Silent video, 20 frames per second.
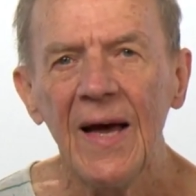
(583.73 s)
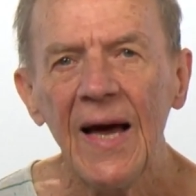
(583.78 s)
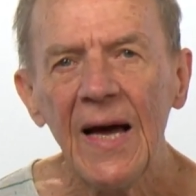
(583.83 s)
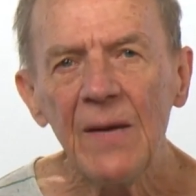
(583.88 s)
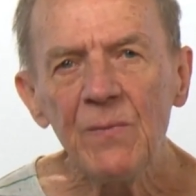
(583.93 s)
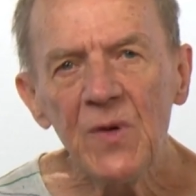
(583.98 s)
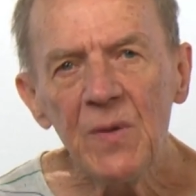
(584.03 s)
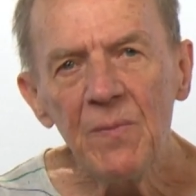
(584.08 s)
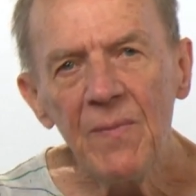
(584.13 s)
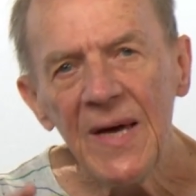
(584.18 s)

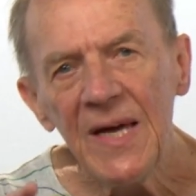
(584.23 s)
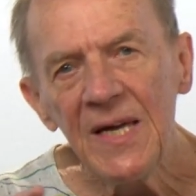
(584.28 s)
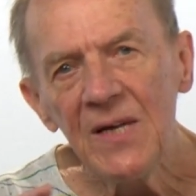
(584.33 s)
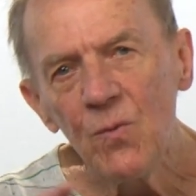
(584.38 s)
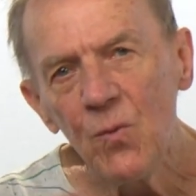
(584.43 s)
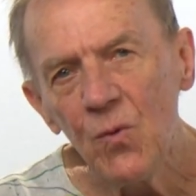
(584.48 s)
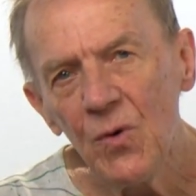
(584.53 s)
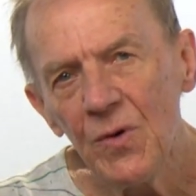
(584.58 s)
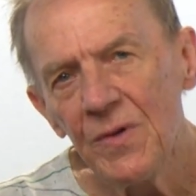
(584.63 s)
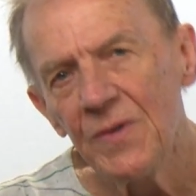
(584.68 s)
And we made
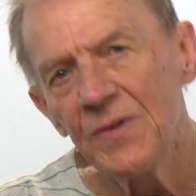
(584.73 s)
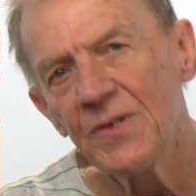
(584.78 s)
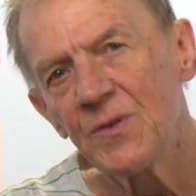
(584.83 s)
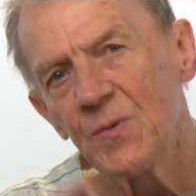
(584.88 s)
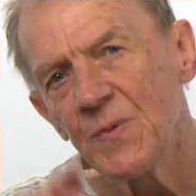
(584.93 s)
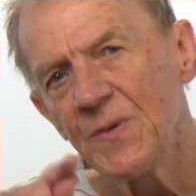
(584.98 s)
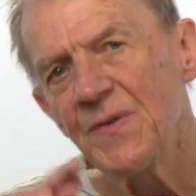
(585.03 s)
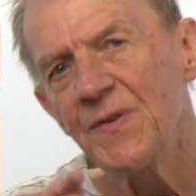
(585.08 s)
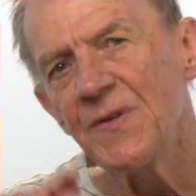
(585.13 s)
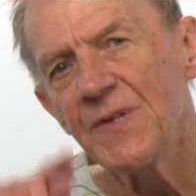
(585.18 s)

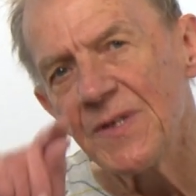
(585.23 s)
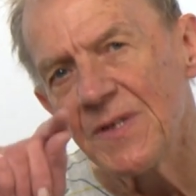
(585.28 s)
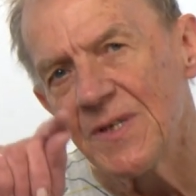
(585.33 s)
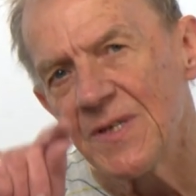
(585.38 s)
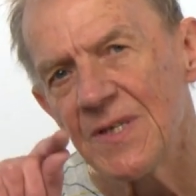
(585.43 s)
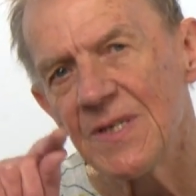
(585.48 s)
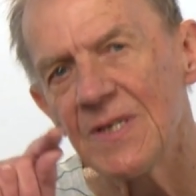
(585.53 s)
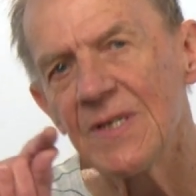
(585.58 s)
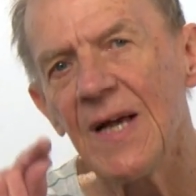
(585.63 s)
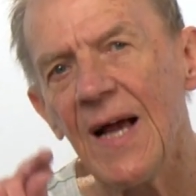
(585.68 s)
words with the
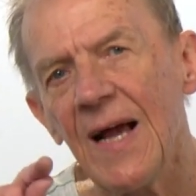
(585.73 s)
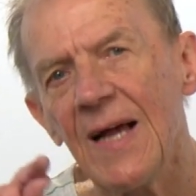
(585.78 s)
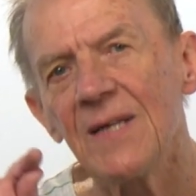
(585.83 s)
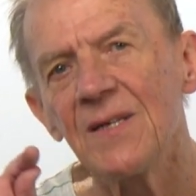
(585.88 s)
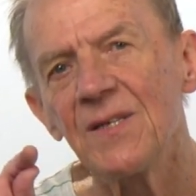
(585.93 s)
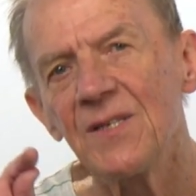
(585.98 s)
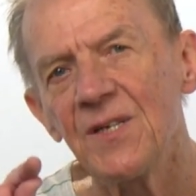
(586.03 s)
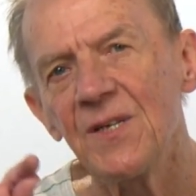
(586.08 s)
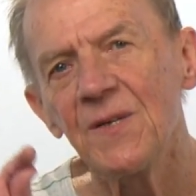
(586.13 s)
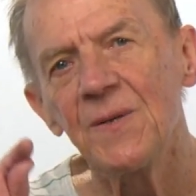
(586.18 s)
s, at,
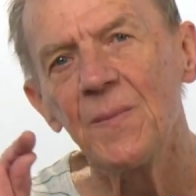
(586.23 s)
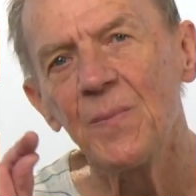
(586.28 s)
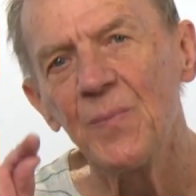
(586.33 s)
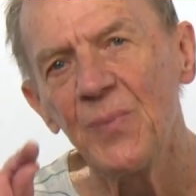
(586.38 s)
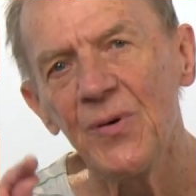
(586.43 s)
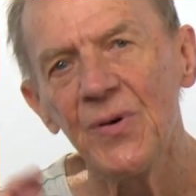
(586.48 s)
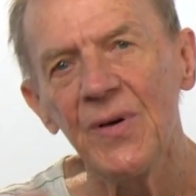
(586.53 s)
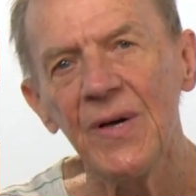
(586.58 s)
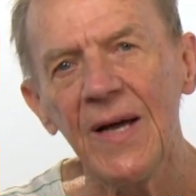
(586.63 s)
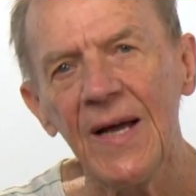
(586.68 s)
t,
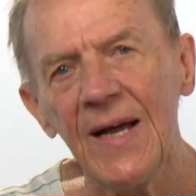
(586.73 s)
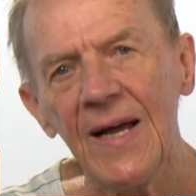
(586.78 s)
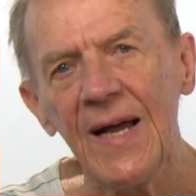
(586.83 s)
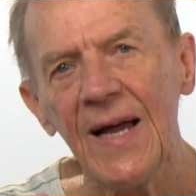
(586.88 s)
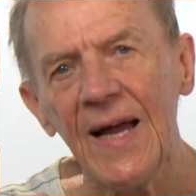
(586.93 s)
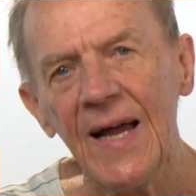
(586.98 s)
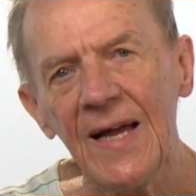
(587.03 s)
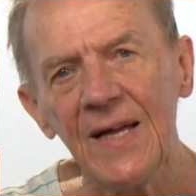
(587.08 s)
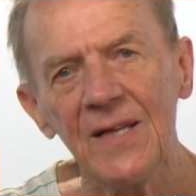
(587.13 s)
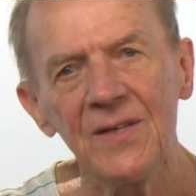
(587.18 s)
p,
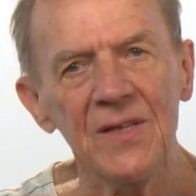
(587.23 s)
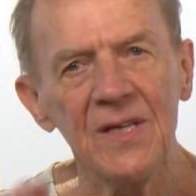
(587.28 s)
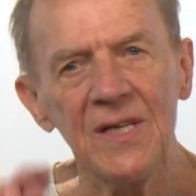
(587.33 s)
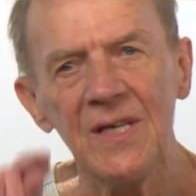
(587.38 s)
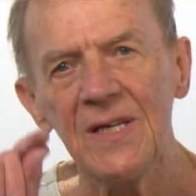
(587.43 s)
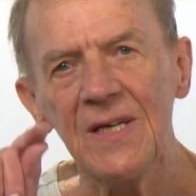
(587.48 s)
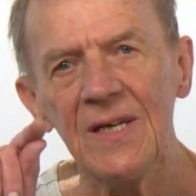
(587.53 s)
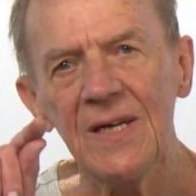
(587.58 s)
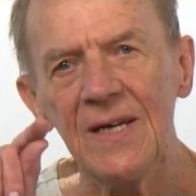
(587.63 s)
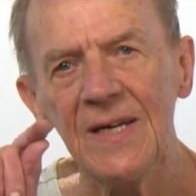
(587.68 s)
and
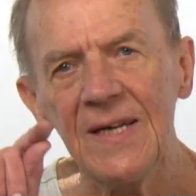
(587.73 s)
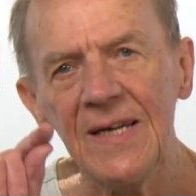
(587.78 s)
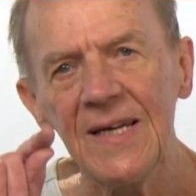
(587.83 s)
the